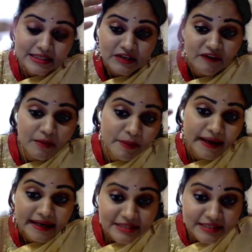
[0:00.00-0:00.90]
driven by
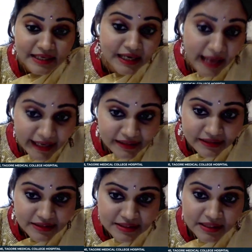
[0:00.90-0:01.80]
external
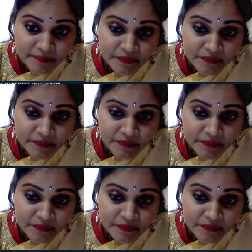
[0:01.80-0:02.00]
actors.